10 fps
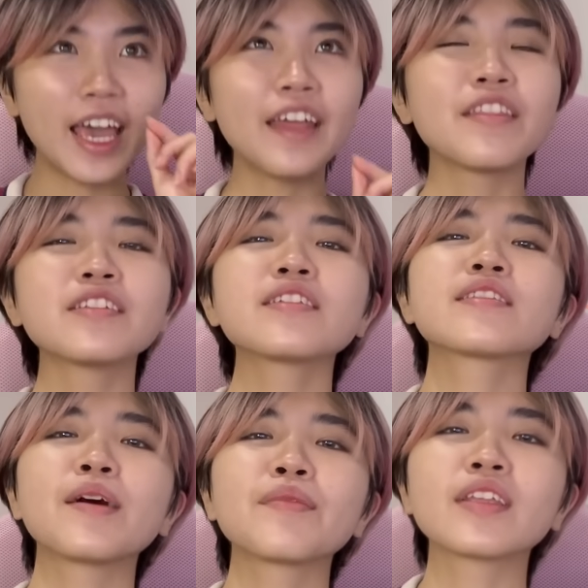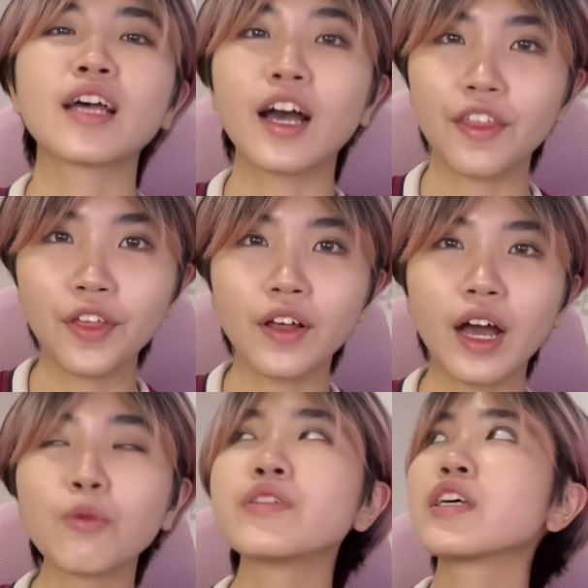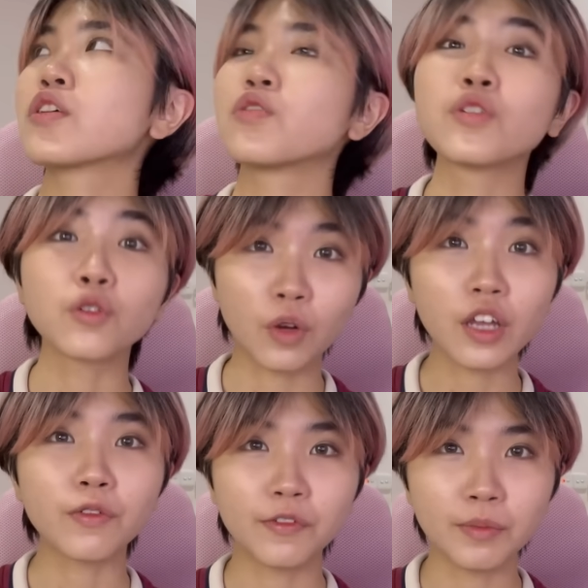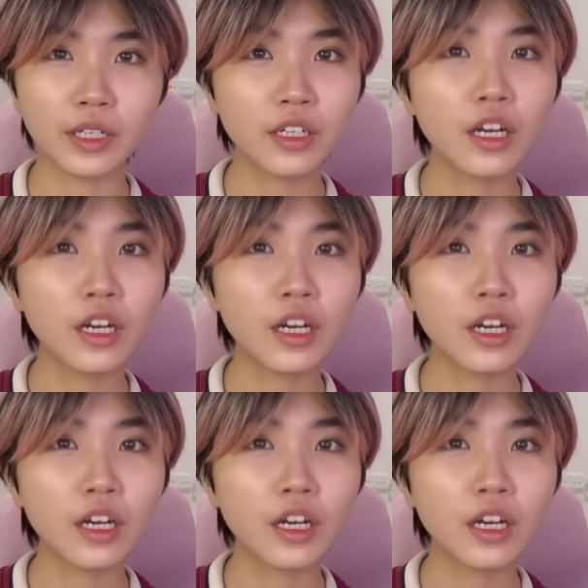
And this is something that I thought I would take to the grave with me